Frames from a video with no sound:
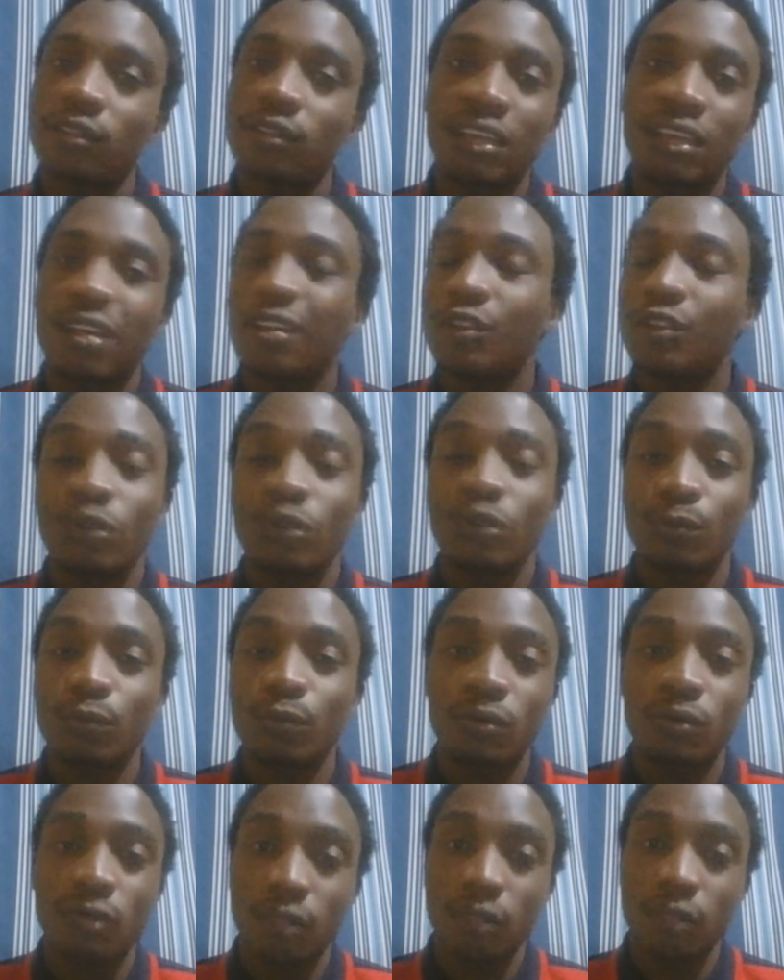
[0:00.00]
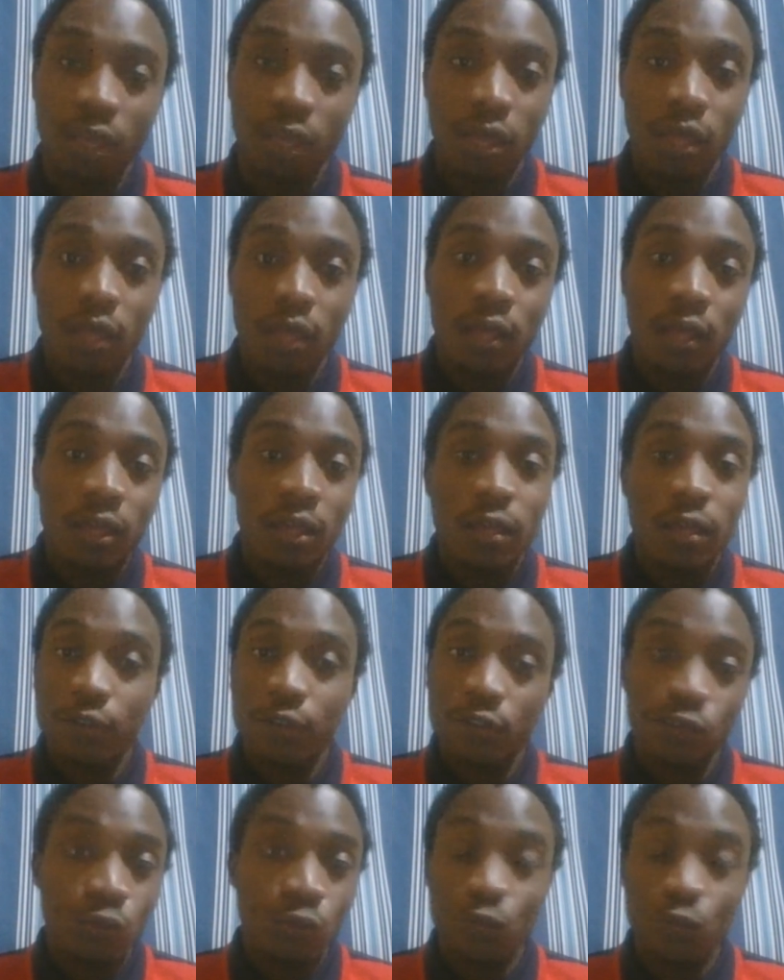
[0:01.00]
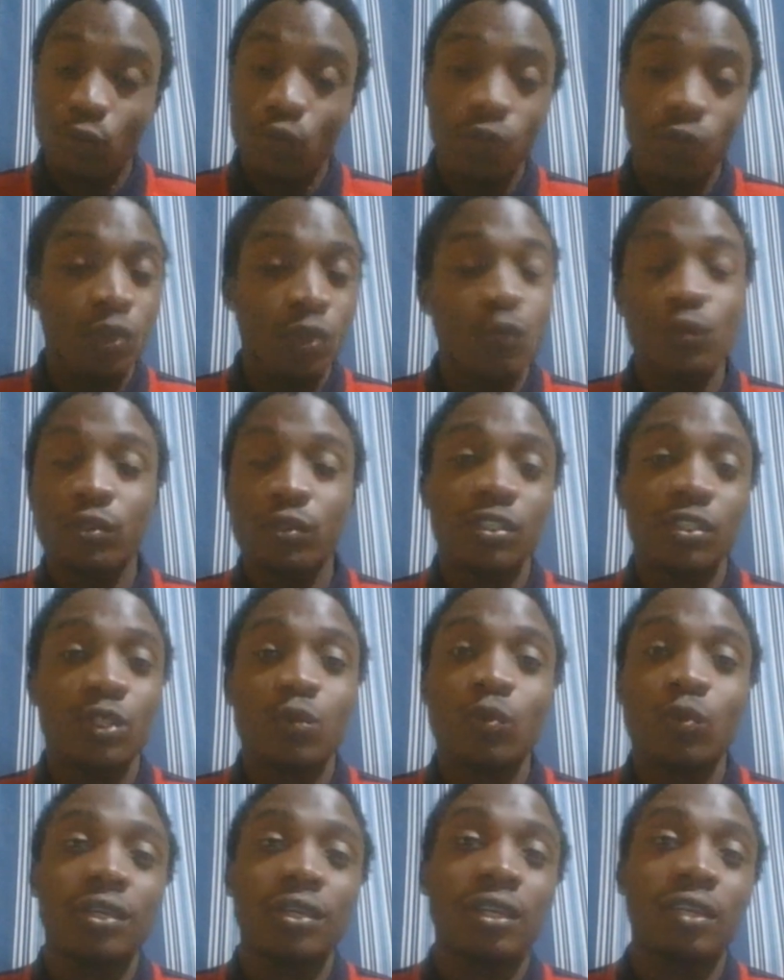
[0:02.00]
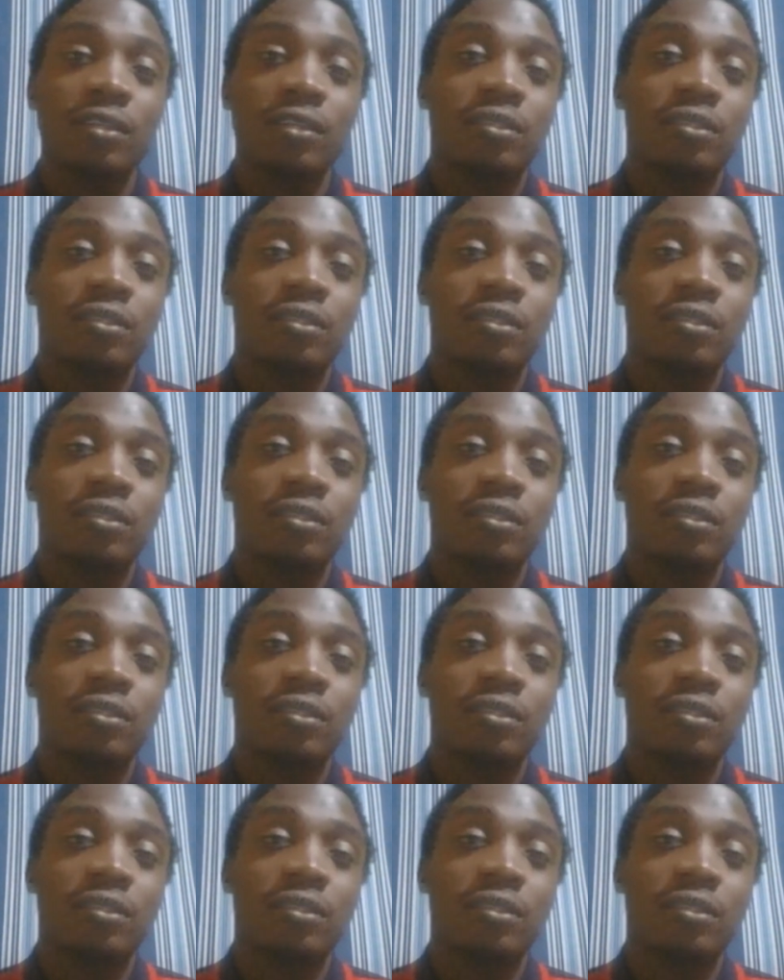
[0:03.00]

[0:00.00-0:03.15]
They are dropped. You know, it won't